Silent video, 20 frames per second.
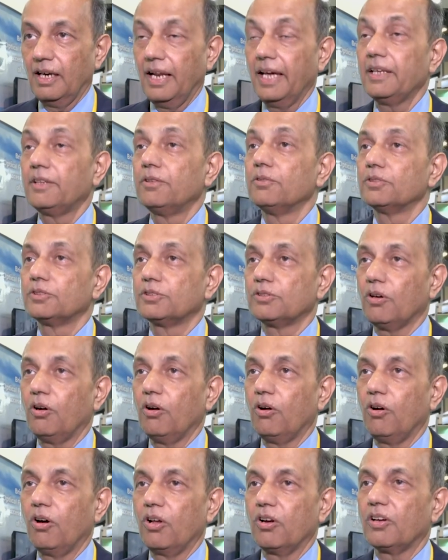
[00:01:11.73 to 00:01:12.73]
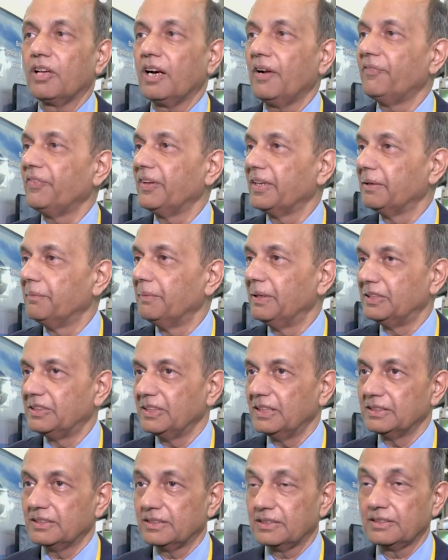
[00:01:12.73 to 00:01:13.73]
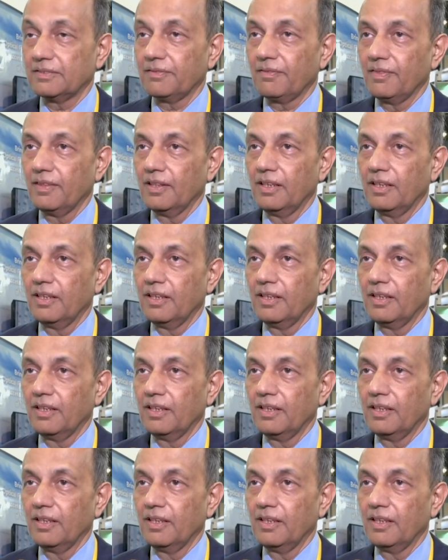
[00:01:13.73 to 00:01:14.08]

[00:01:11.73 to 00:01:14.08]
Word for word: like you saw holographic images.